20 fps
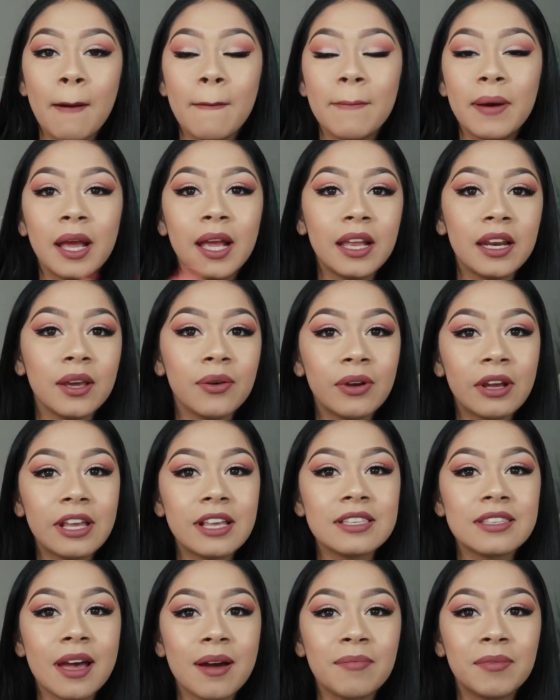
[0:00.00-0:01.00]
But
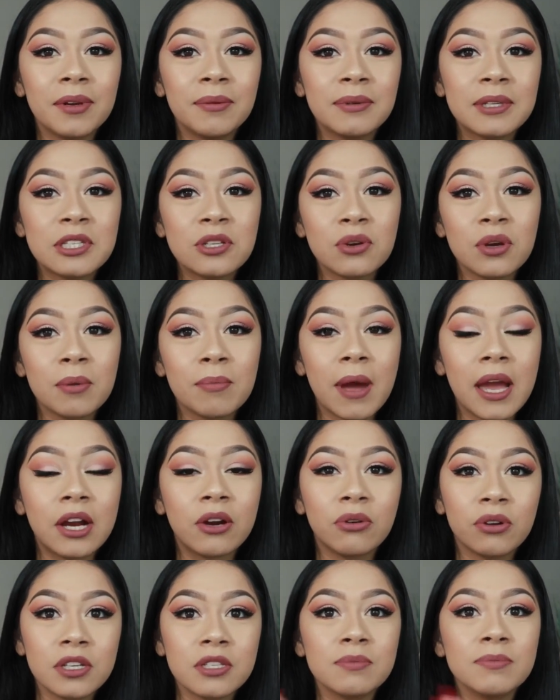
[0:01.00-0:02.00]
anyways, I'm gonna be doing my
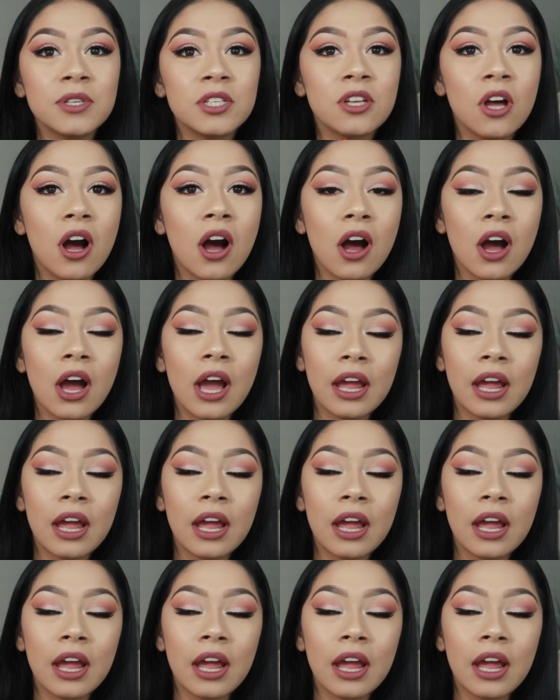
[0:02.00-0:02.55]
Christmas haul,